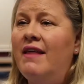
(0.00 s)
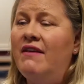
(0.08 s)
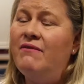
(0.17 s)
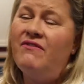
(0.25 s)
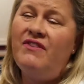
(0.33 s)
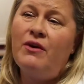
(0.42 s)

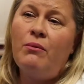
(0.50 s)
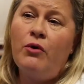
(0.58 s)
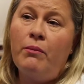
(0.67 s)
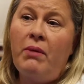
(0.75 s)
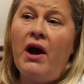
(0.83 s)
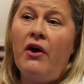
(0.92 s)
They feel
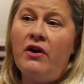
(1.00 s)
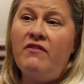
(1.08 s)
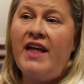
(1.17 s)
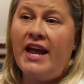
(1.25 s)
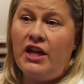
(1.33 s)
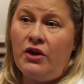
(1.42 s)
more part of
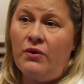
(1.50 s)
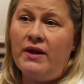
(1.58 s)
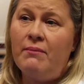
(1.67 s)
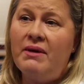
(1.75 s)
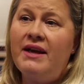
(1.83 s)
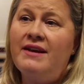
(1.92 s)
that
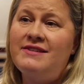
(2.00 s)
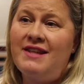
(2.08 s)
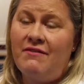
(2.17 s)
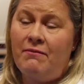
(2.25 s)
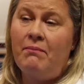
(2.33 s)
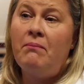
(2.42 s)
unit because
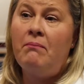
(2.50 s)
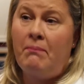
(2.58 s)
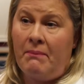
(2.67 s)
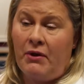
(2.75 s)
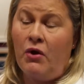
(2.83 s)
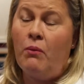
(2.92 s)
they've
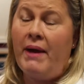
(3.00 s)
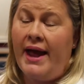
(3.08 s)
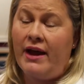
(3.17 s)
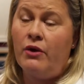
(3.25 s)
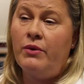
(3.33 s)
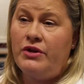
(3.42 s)
go
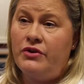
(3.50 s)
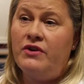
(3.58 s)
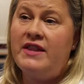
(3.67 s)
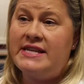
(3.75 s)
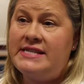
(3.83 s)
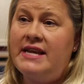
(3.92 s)
back or return
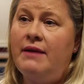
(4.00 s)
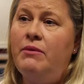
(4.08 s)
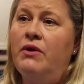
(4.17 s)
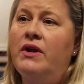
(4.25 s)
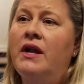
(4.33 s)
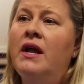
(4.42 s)
to that same
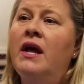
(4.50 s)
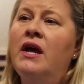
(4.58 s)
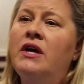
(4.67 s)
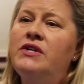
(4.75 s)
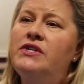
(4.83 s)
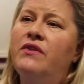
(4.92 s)
unit.
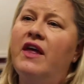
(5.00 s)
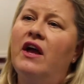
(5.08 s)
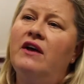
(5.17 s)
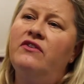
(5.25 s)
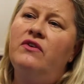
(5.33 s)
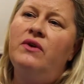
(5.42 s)
So they
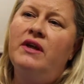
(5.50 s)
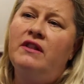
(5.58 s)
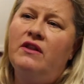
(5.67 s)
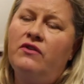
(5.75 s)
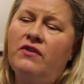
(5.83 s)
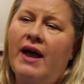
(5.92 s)
also get
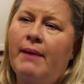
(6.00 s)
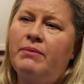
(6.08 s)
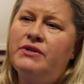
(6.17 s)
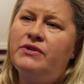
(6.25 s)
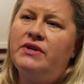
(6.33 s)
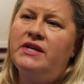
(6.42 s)
those
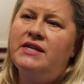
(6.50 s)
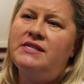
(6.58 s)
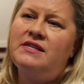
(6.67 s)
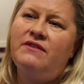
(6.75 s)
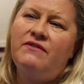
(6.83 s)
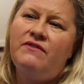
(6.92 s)
opportunities
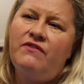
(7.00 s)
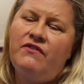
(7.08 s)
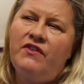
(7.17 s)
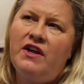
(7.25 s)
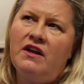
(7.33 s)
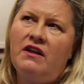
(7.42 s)
to
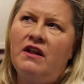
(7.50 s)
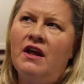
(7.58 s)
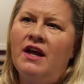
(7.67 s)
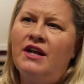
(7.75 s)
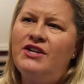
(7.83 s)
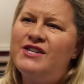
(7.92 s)
feel
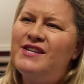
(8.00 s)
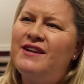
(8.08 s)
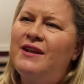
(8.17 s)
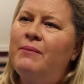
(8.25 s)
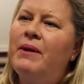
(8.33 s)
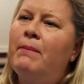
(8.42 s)
just a
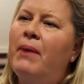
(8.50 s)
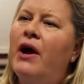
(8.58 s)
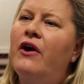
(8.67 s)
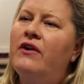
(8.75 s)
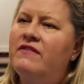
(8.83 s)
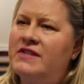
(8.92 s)
little bit
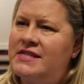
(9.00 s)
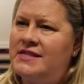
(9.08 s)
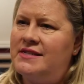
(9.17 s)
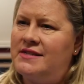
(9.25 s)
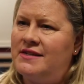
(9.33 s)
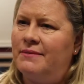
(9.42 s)
part of the
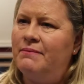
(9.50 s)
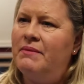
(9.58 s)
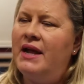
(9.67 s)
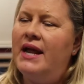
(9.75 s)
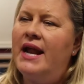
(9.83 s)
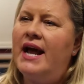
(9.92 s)
system
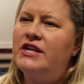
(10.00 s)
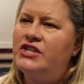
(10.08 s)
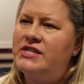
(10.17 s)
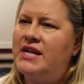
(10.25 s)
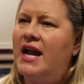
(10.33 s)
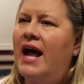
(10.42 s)
and not
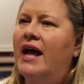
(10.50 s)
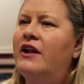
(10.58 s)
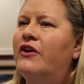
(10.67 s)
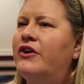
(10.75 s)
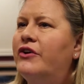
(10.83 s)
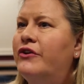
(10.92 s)
just an
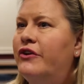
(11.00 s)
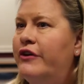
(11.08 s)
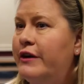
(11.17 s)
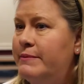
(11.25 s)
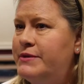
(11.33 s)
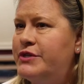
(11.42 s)
onlooker
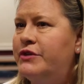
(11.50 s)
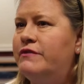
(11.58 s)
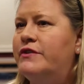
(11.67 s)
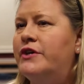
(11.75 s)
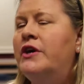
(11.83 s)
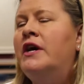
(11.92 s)
or an
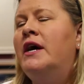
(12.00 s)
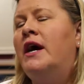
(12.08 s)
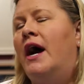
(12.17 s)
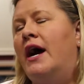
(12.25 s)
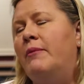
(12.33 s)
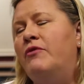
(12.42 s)
observer
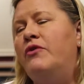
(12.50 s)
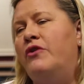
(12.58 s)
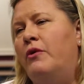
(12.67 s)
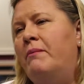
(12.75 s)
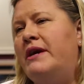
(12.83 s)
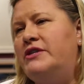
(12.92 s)
um, through
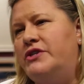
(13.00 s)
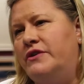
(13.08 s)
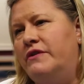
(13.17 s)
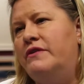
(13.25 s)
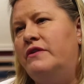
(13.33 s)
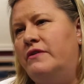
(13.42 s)
their
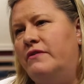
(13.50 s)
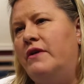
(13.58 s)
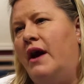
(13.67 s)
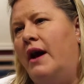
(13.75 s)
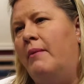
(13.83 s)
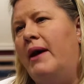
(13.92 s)
mentor
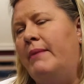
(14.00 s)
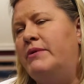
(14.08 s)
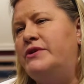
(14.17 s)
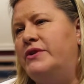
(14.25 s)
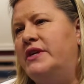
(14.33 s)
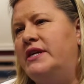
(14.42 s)
um,
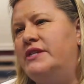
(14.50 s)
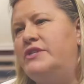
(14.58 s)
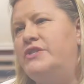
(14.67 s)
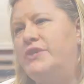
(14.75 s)
opportunities